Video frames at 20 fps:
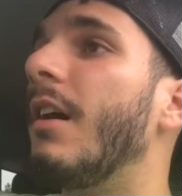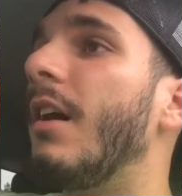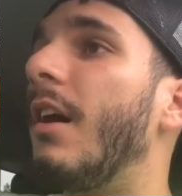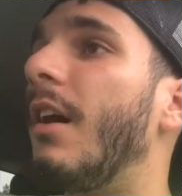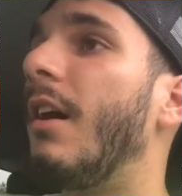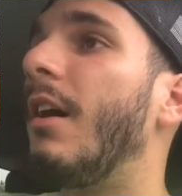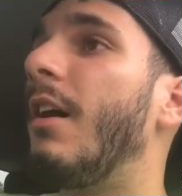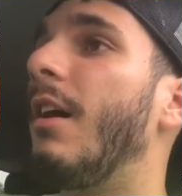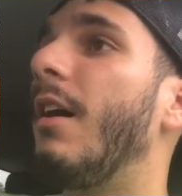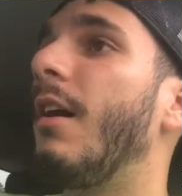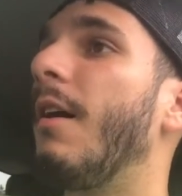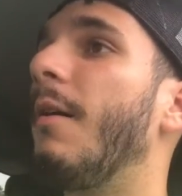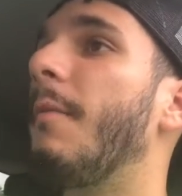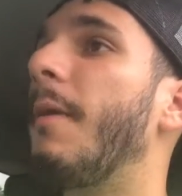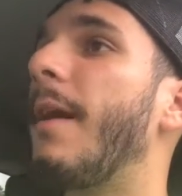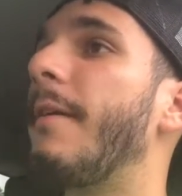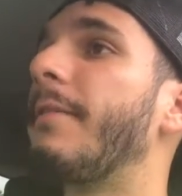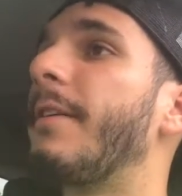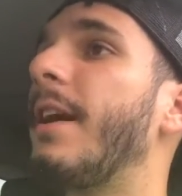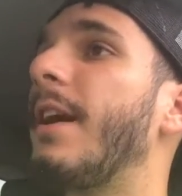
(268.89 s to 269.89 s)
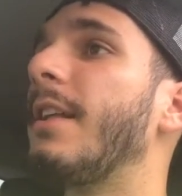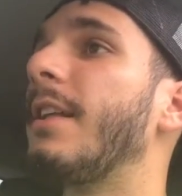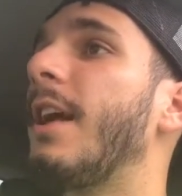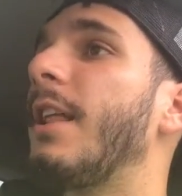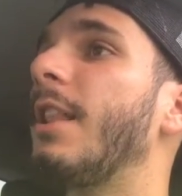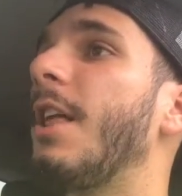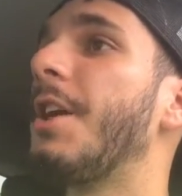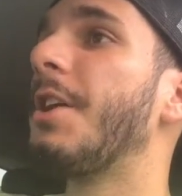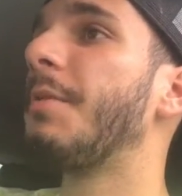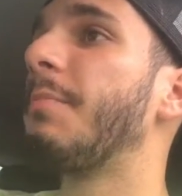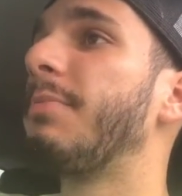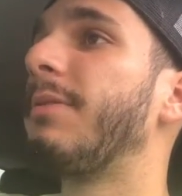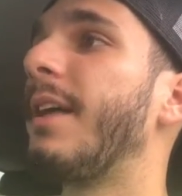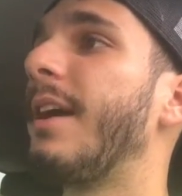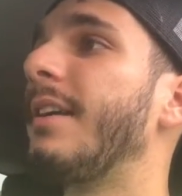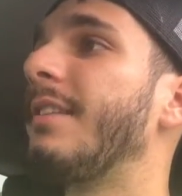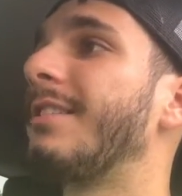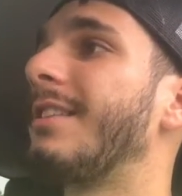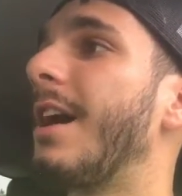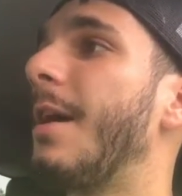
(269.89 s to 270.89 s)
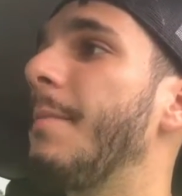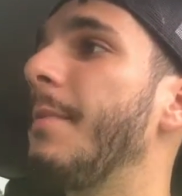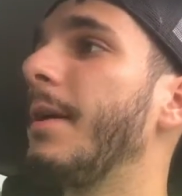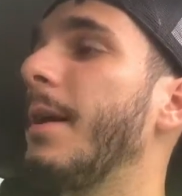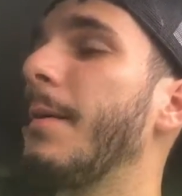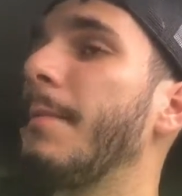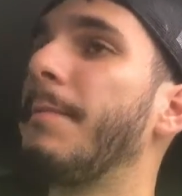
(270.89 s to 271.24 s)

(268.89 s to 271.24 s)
Um, I've got a lot of plans coming